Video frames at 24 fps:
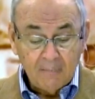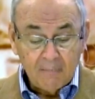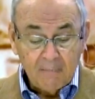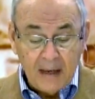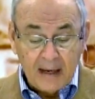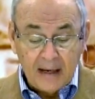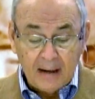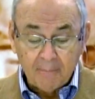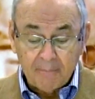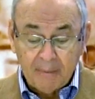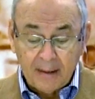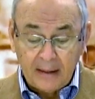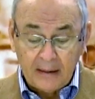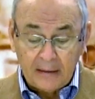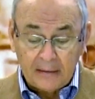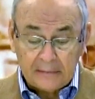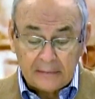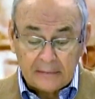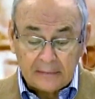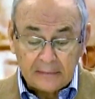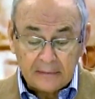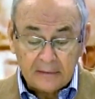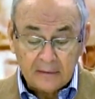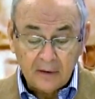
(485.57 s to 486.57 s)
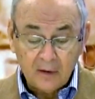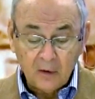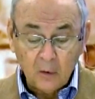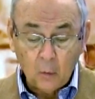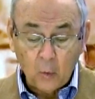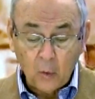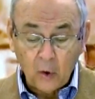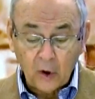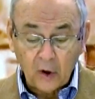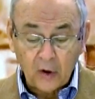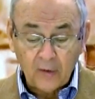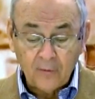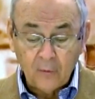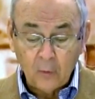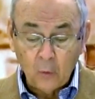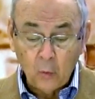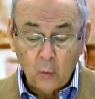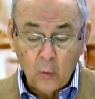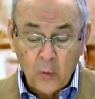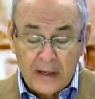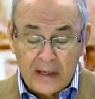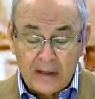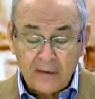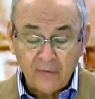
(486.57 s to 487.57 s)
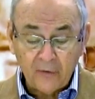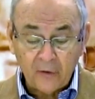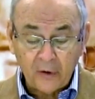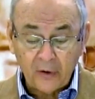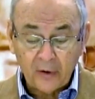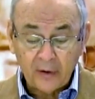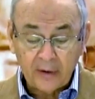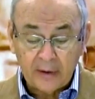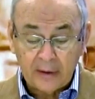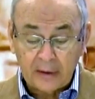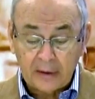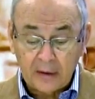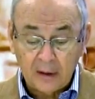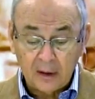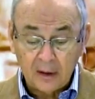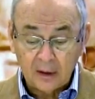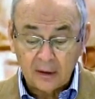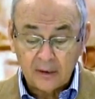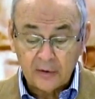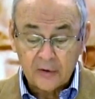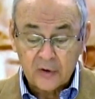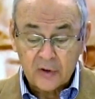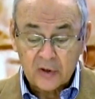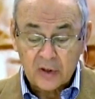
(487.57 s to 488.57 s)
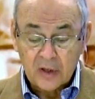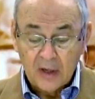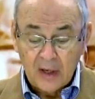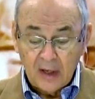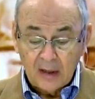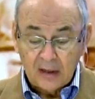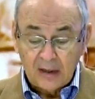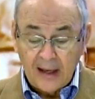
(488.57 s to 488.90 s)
make a belt, the work of a weaver in colors.